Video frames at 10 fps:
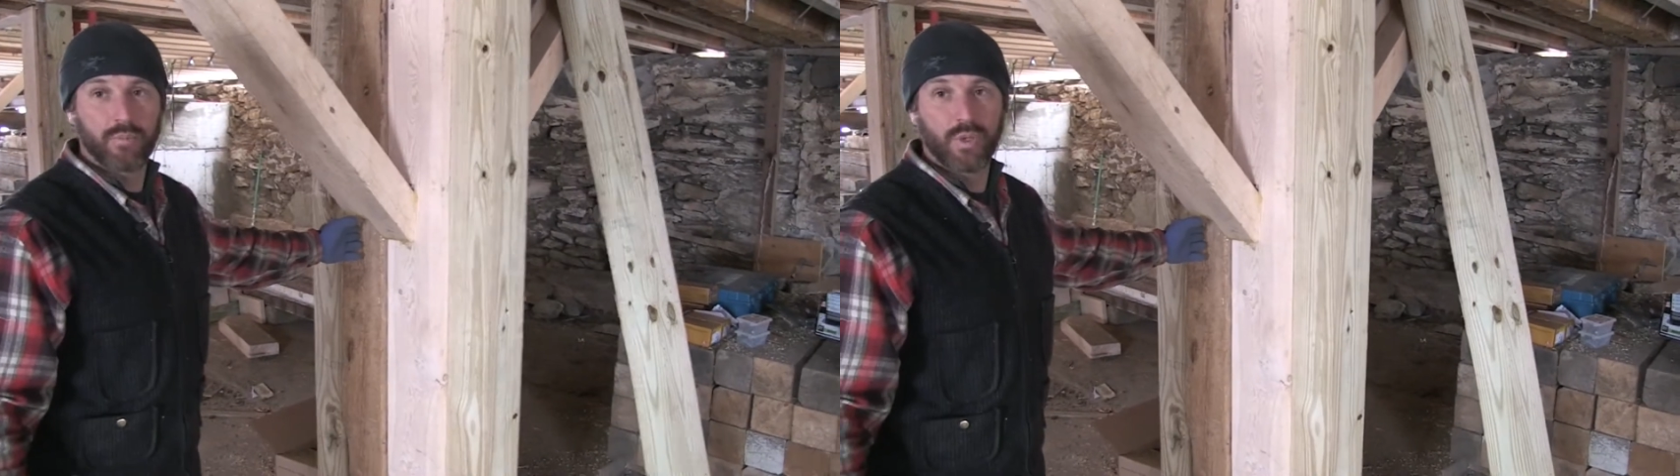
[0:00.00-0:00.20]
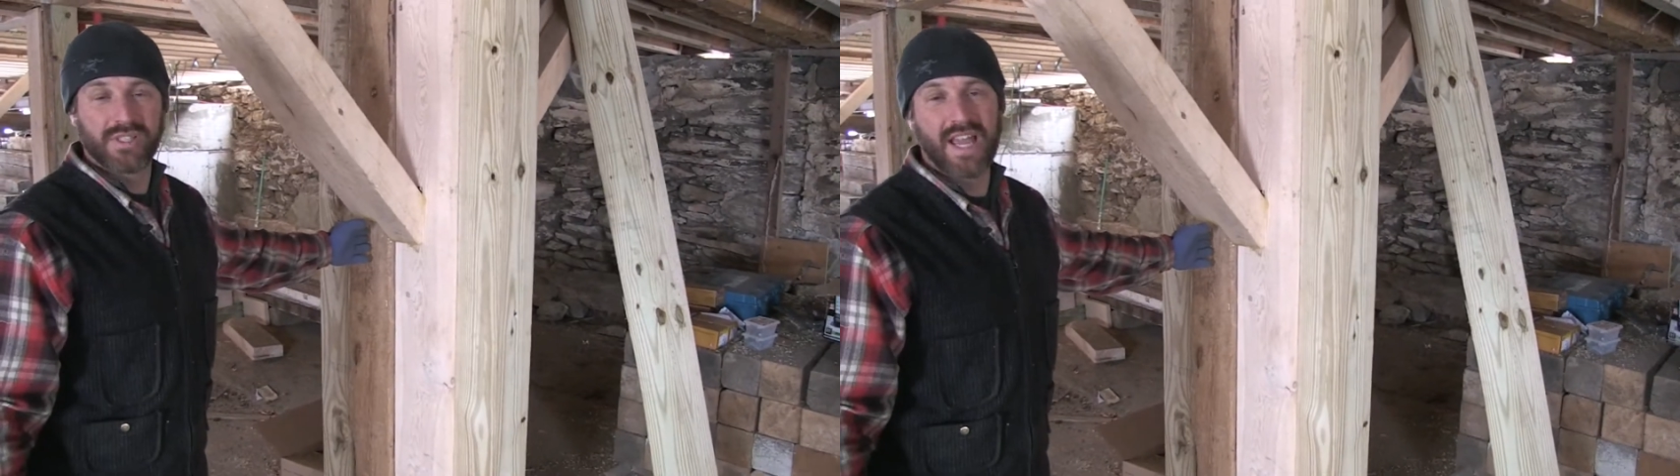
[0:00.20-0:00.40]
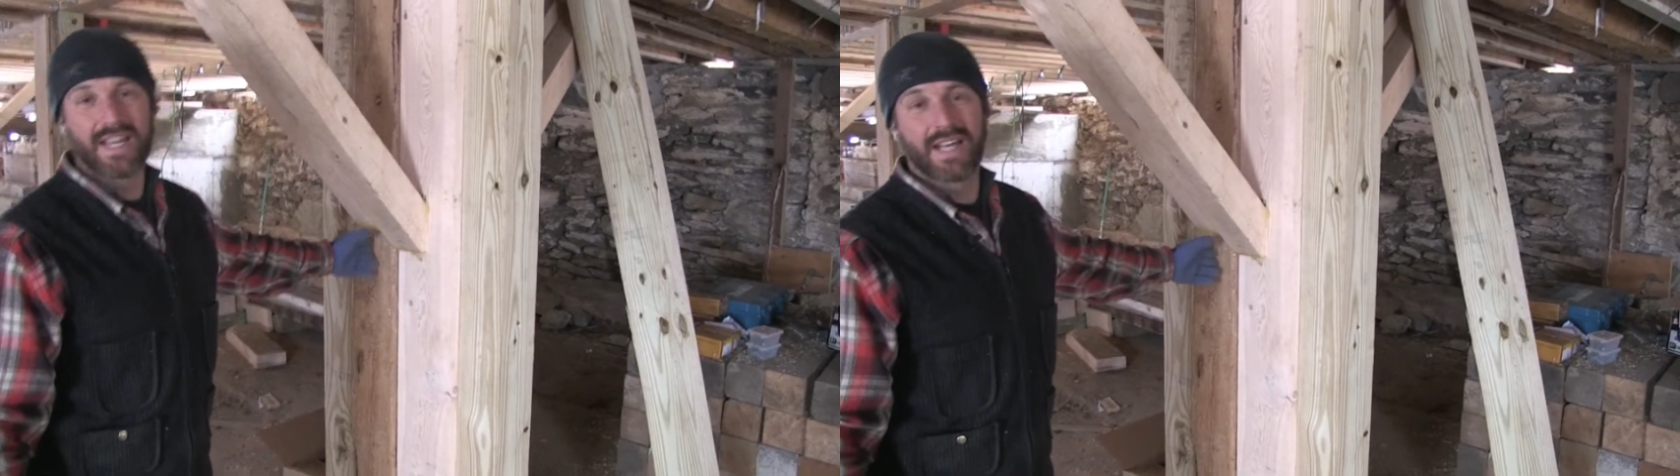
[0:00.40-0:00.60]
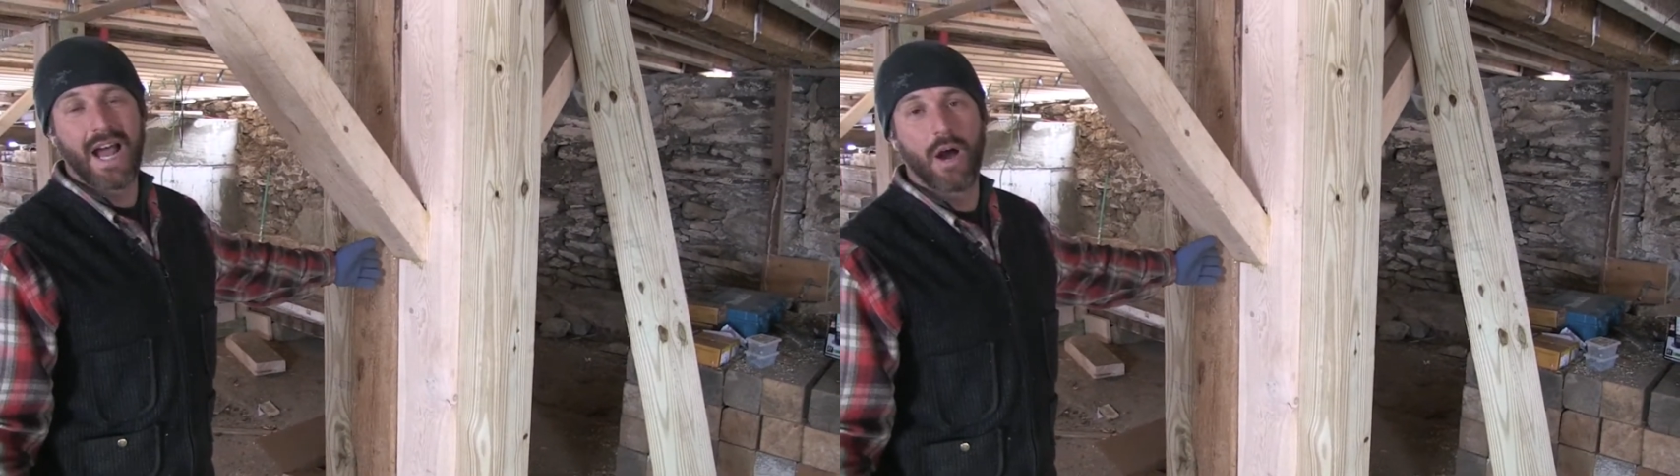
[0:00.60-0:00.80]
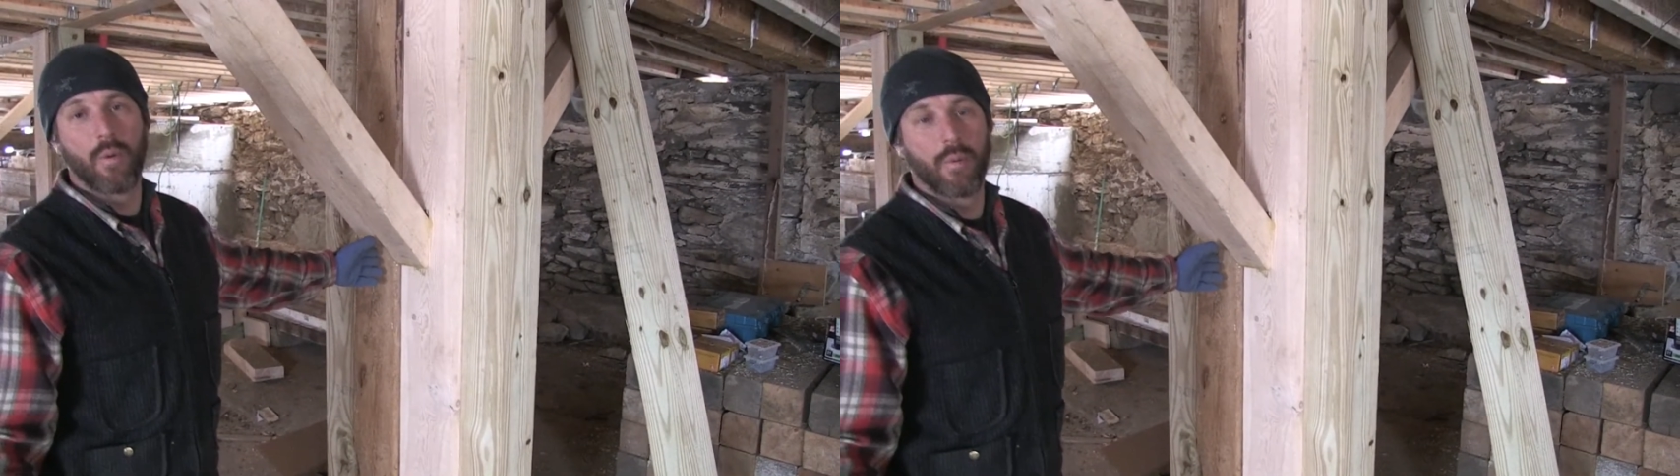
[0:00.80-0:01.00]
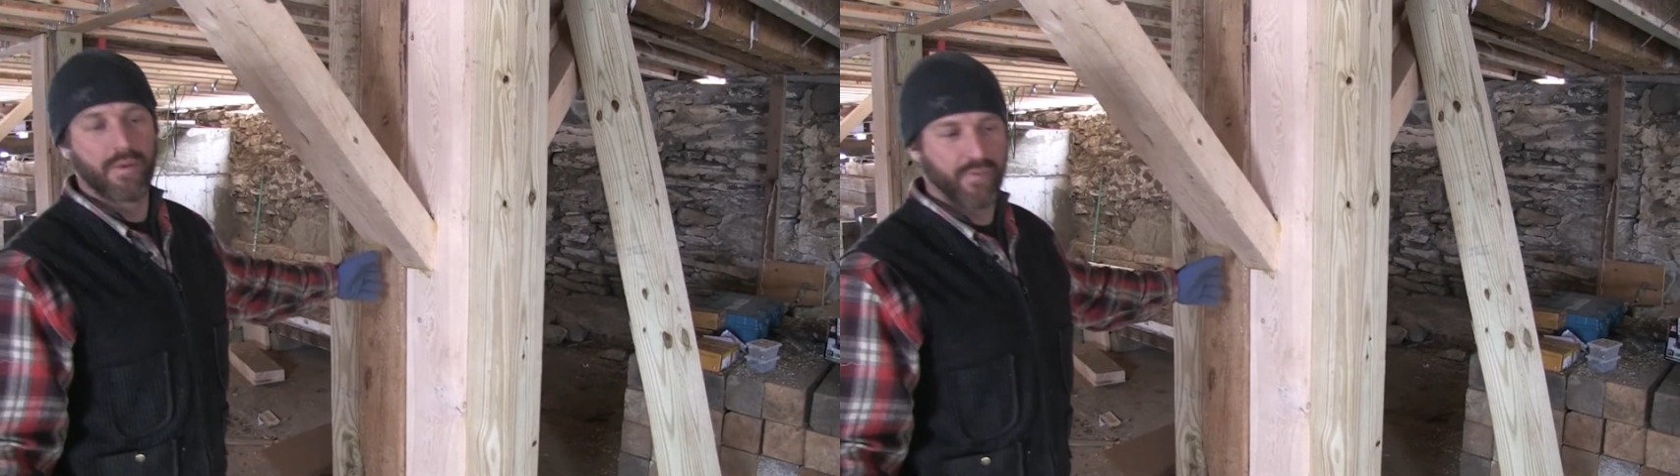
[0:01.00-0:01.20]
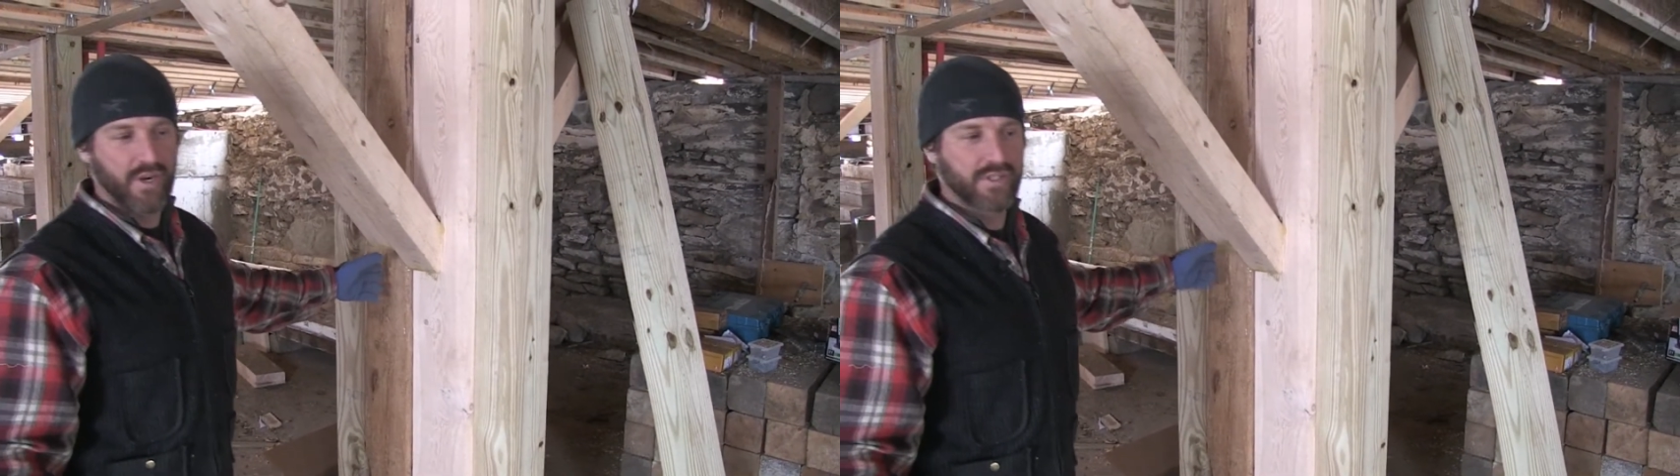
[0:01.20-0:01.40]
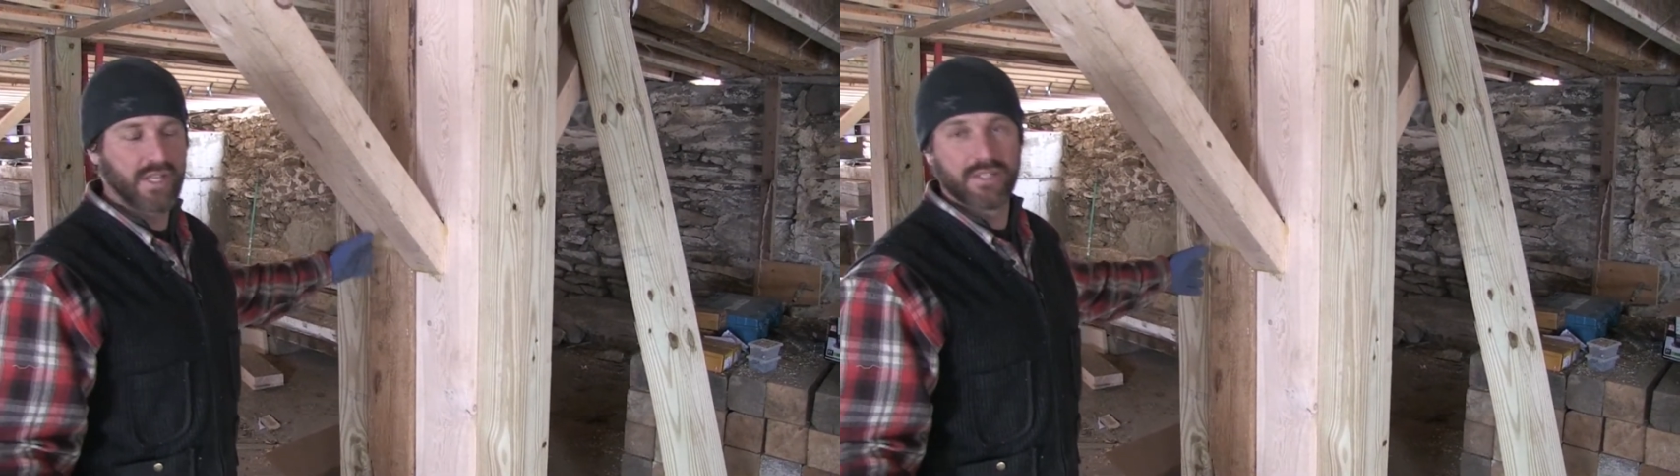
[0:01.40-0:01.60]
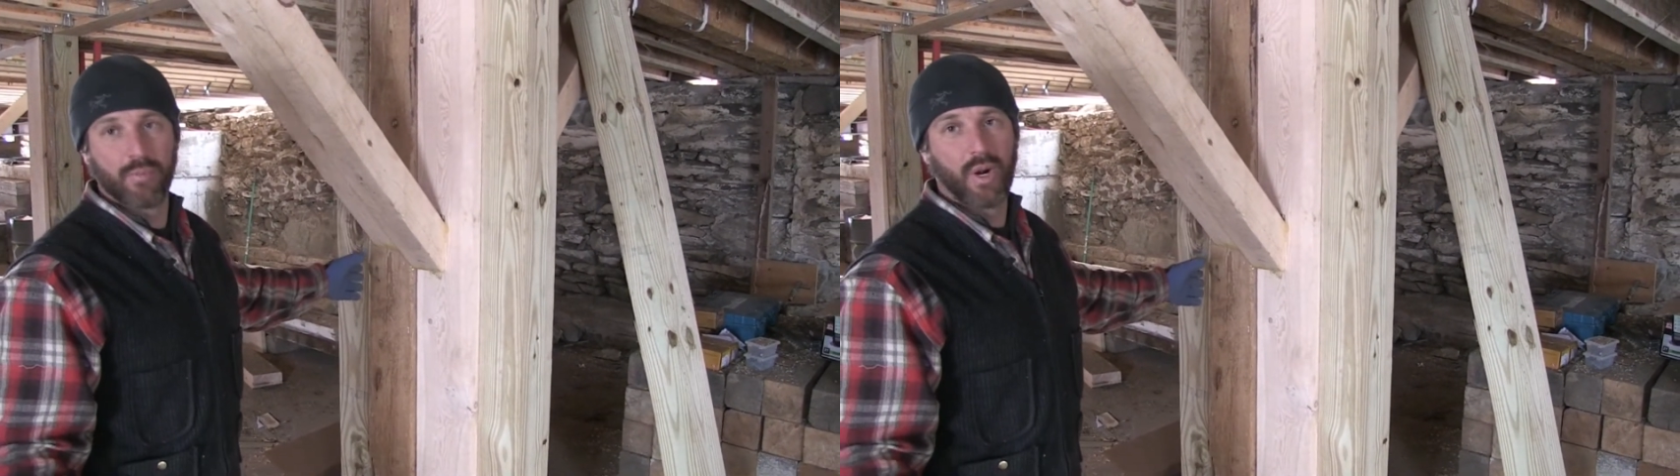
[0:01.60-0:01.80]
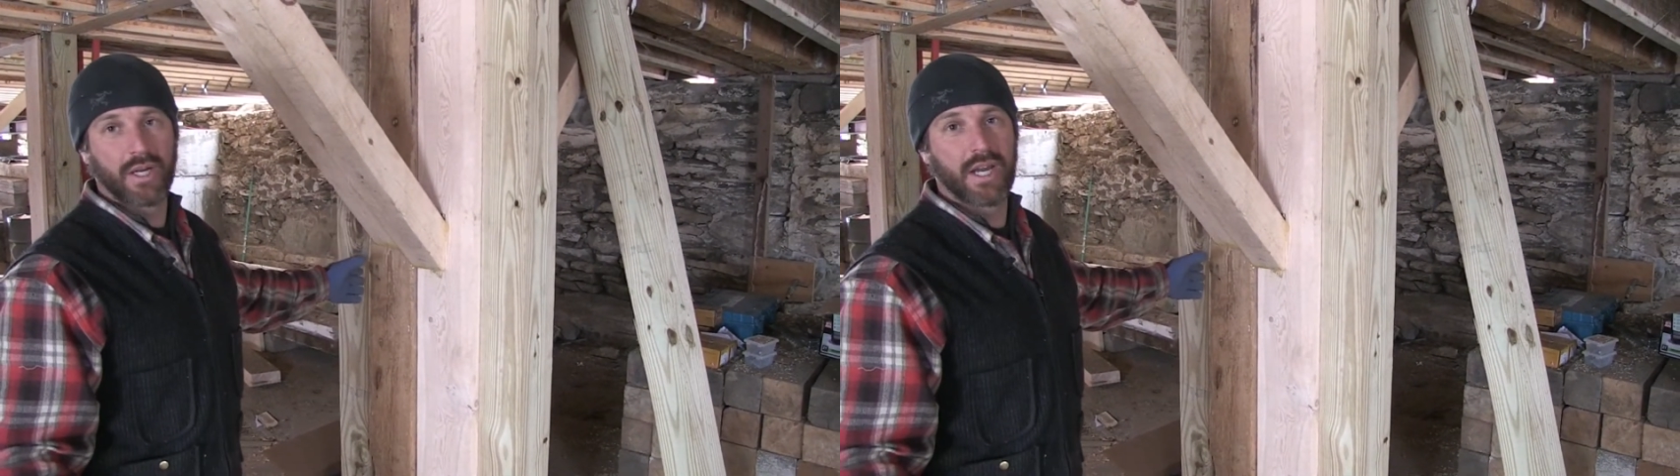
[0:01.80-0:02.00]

was taken out when we first did some work